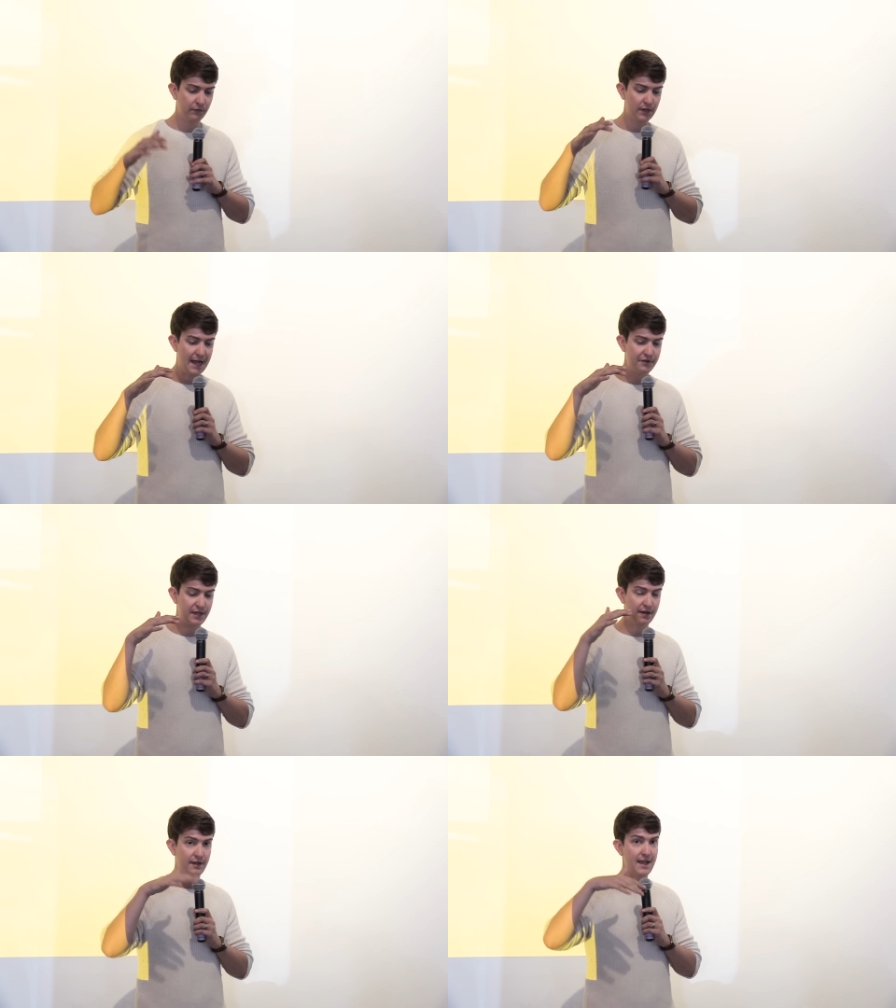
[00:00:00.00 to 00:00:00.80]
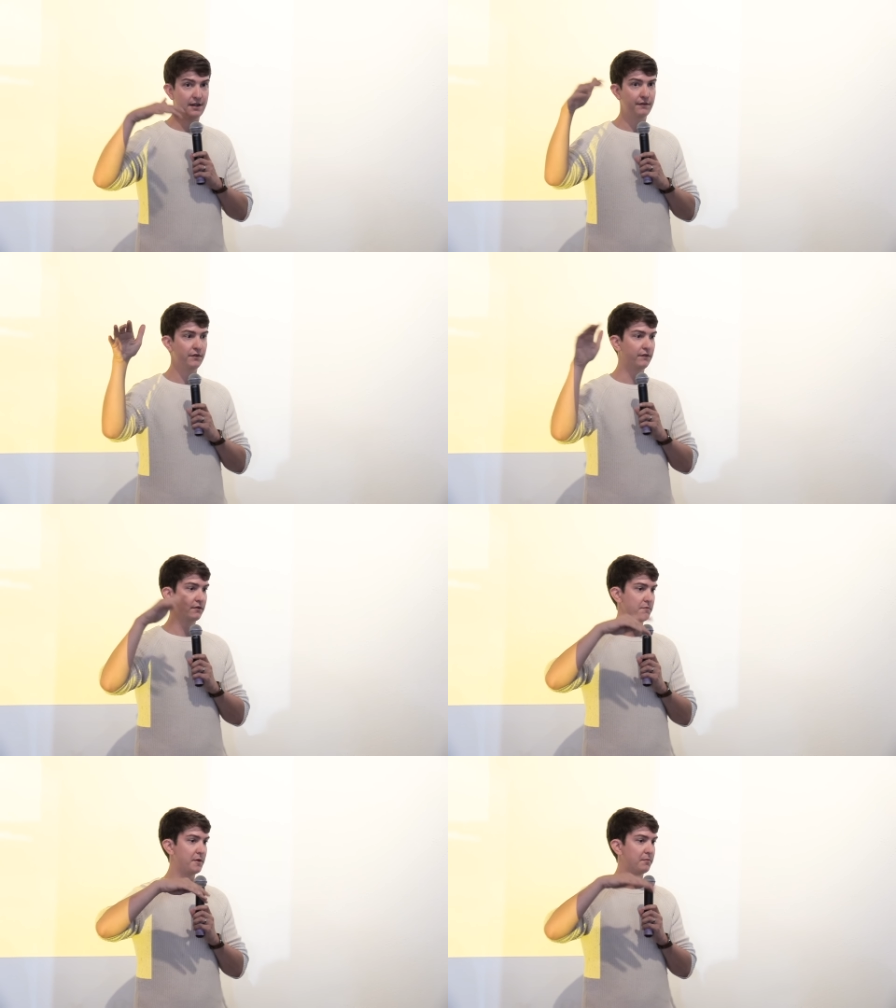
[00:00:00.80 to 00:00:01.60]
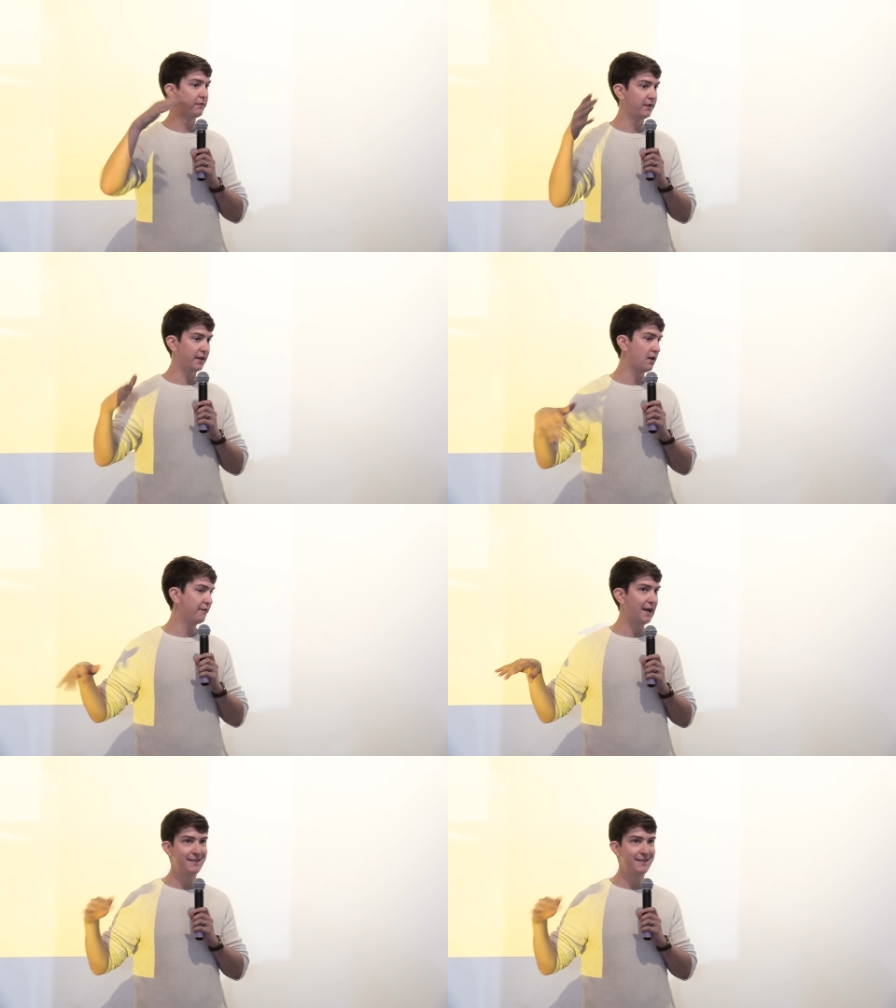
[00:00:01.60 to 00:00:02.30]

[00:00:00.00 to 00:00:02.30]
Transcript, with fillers: Sort of, how do you calculate active usage when people flake off?